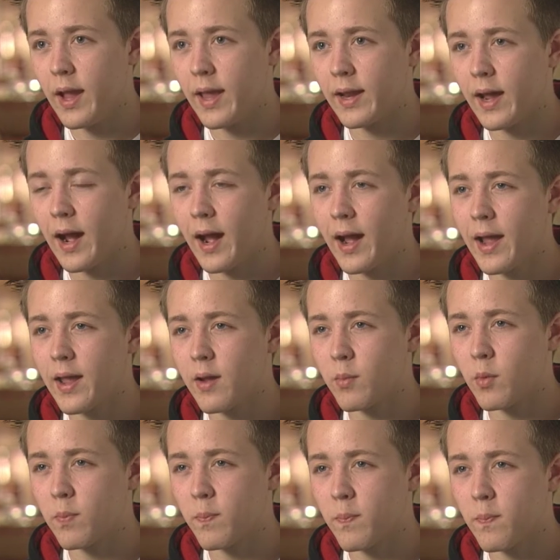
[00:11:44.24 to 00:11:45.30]
And I
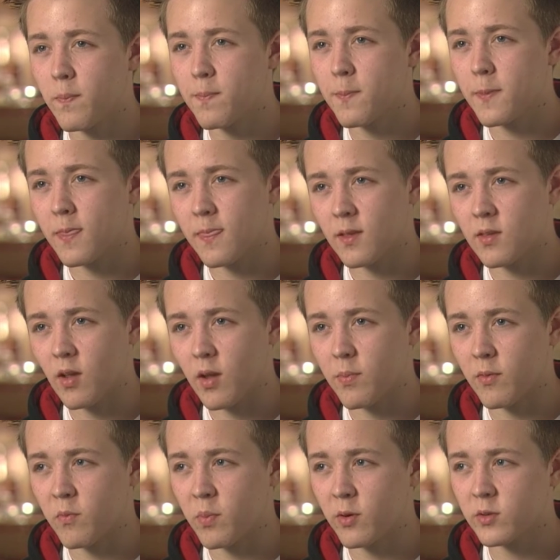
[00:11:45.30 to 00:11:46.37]
am the
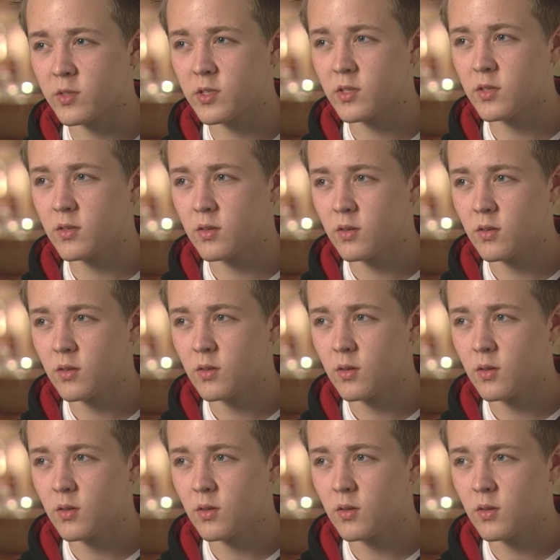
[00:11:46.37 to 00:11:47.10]
type of person